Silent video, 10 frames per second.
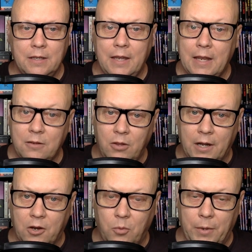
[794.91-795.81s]
and
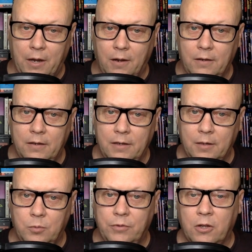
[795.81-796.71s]
Claudette Colbert in a
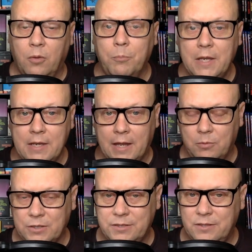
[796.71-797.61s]
movie called Midnight,
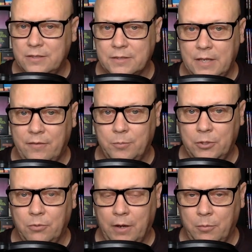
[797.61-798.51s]
which still doesn't have a
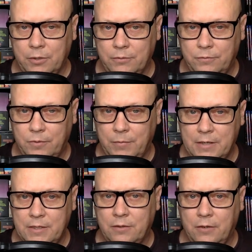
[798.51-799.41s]
Blu ray, but from
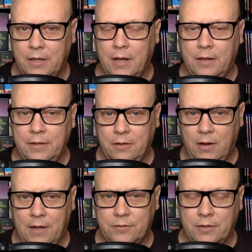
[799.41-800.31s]
1939, the year
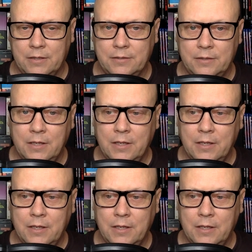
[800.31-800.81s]
after this.